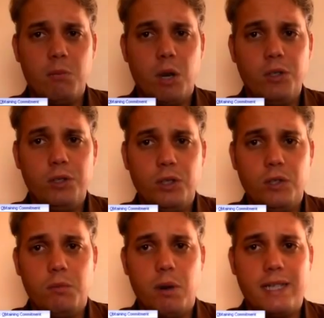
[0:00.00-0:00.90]

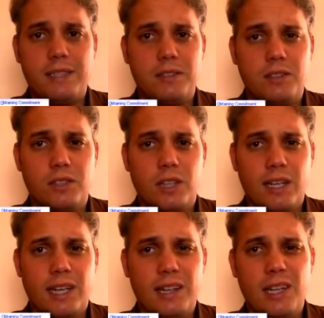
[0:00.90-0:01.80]
emotional buttons,
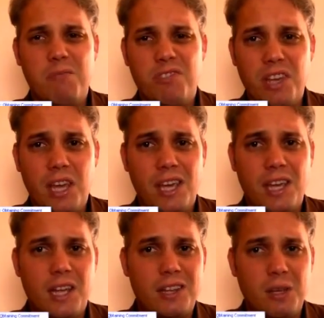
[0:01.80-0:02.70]
get them
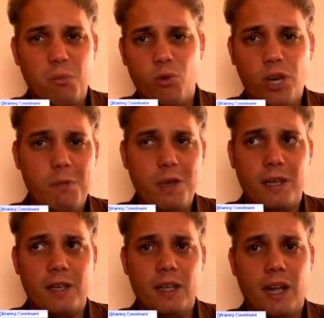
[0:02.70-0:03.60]
thinking, get them
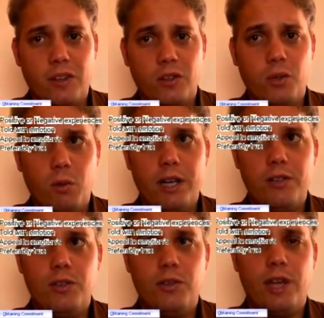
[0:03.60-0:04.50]
dreaming. And the good way to
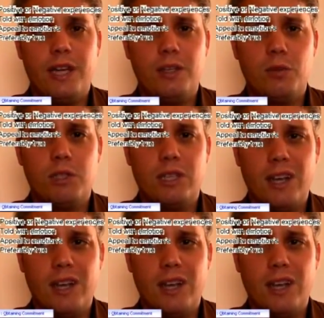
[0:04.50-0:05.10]
do that is with a